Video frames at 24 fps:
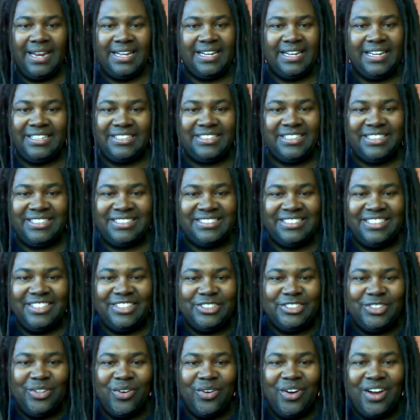
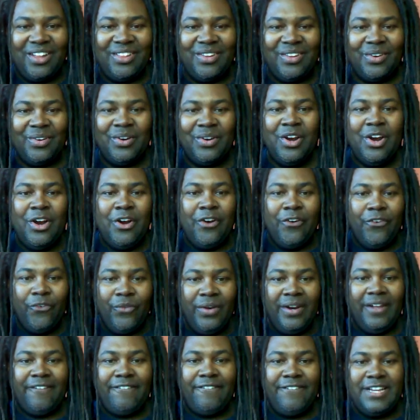There's no other
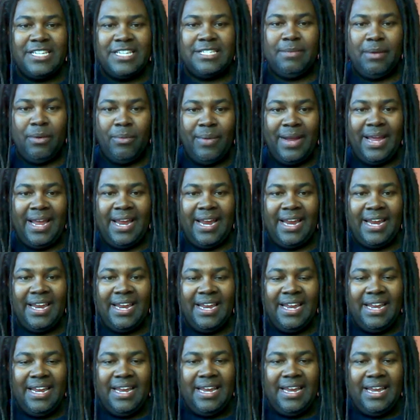real feasible way.